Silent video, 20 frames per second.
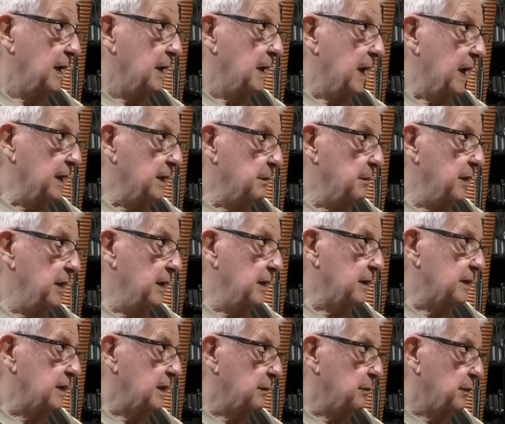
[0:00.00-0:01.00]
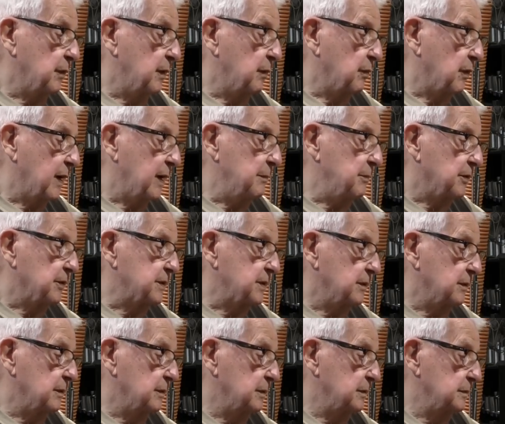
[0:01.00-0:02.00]
And the minute that we were able
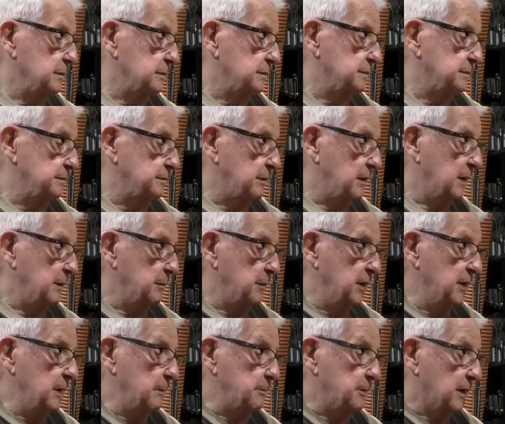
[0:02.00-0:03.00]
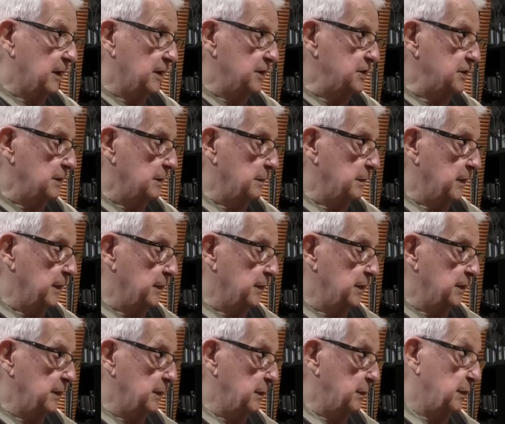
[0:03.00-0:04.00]
to, by manipulation,
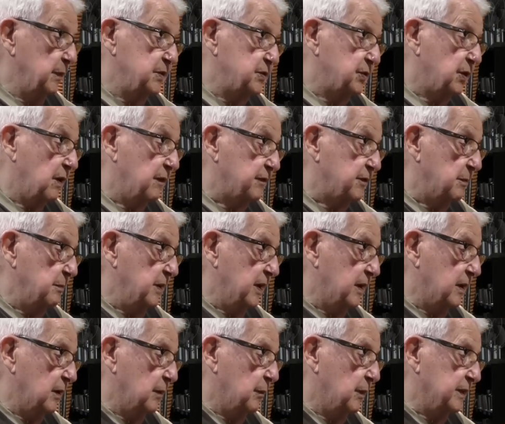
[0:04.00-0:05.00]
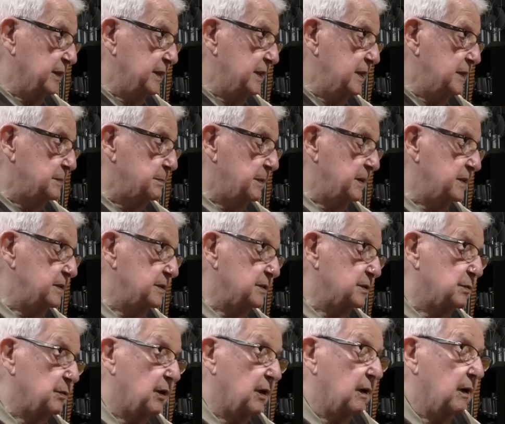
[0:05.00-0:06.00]
it was softer metal than what these
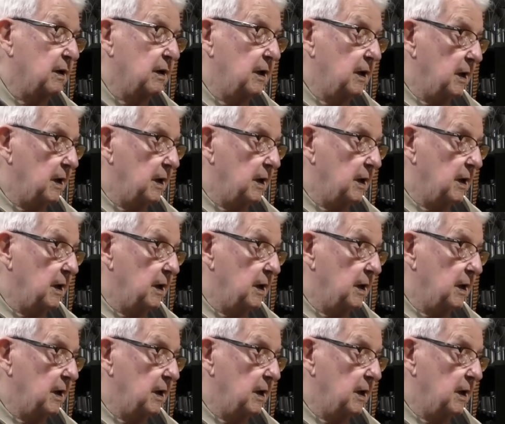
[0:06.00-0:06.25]
pieces were,